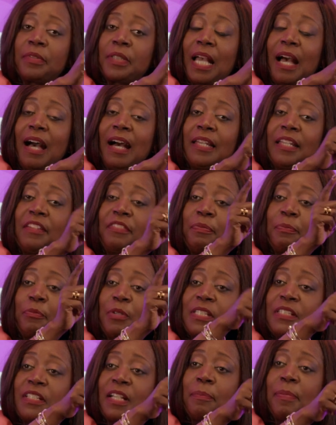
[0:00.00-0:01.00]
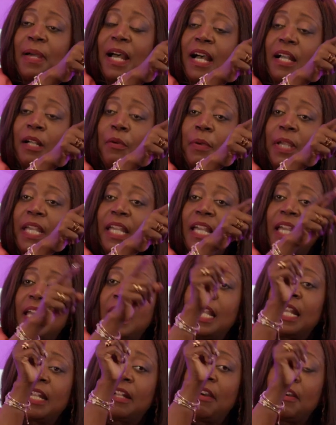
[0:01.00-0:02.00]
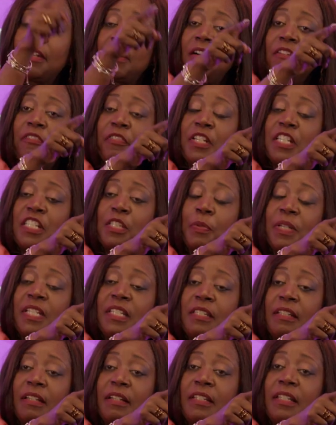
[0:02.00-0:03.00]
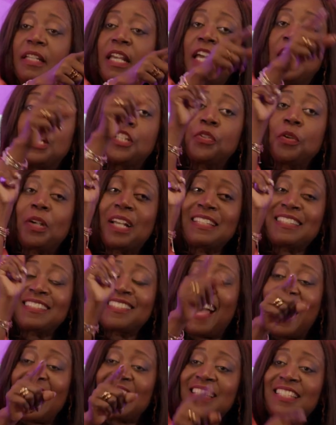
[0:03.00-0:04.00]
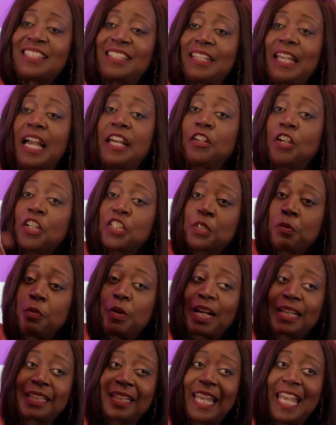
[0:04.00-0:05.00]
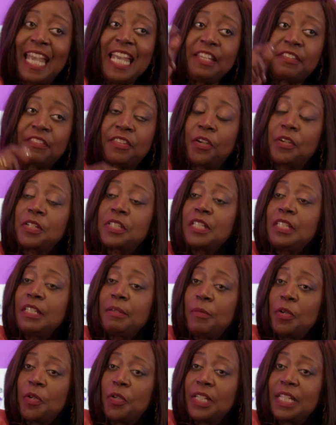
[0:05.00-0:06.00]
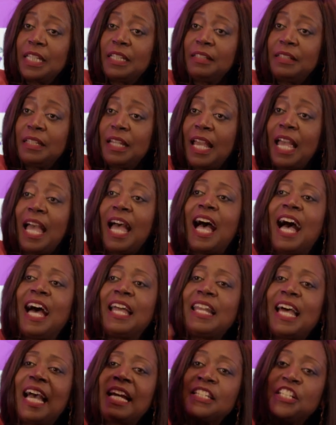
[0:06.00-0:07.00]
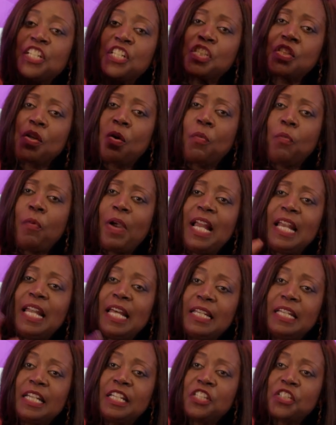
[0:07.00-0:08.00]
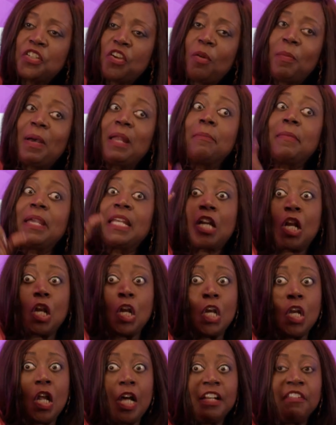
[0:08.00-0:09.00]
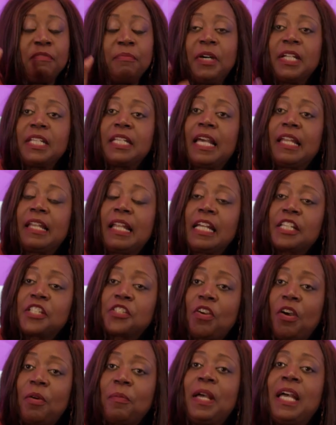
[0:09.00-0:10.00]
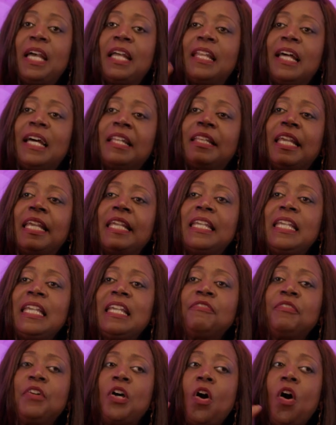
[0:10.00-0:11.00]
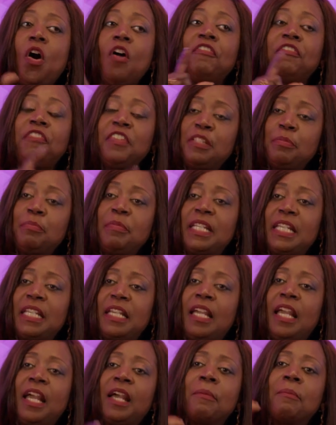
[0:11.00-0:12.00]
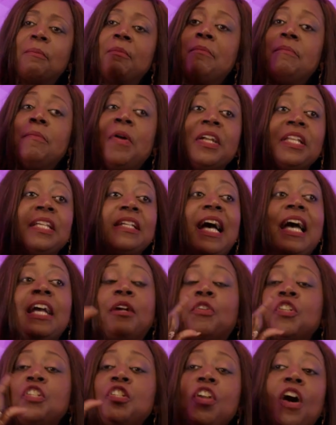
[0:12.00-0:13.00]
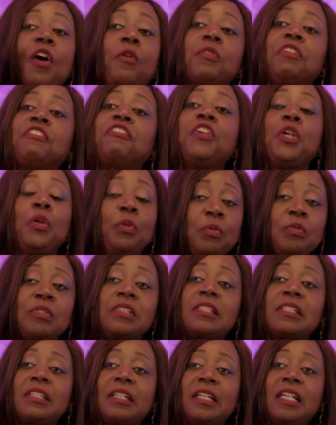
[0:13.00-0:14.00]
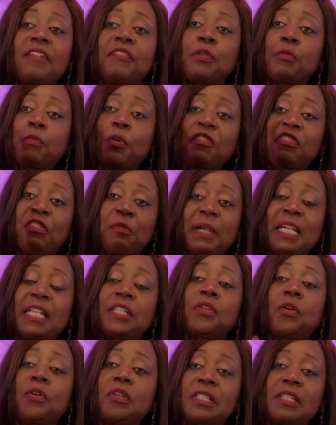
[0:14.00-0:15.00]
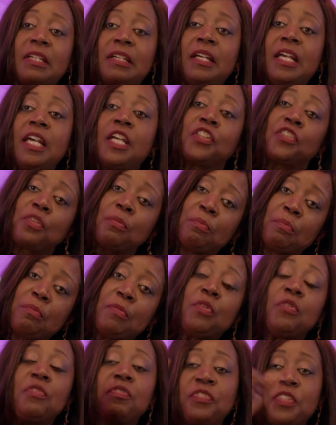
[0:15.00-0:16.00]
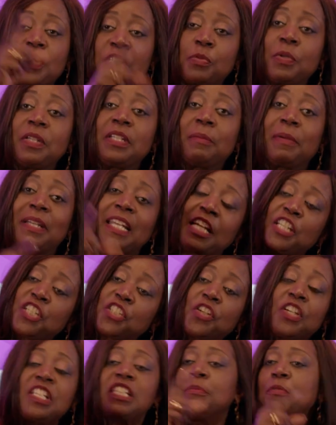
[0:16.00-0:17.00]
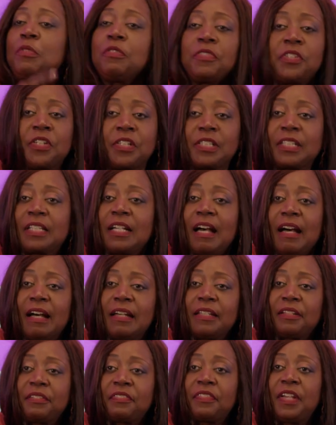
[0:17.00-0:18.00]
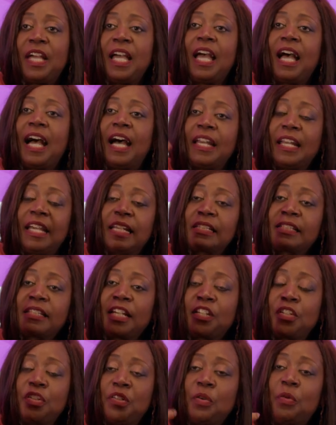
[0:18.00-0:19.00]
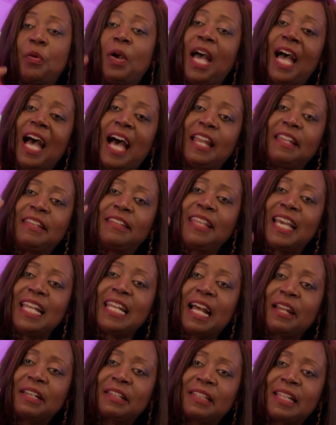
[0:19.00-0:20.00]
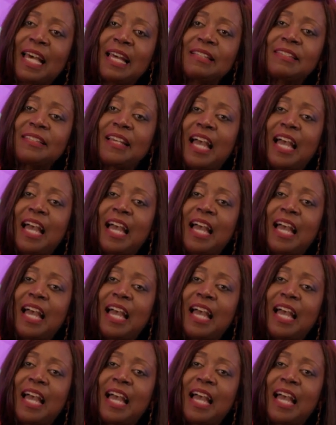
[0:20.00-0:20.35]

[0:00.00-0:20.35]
Cardiff, Bristol Parkway, got off in Swindon, took a taxi and got to work at 8:30 in the morning. And I did so well at that job and made a lot of money at that job that they even offered me money I could not refuse if it weren't for my daughter to move to Swindon. But I just moved her to Cardiff and I said no. And then at that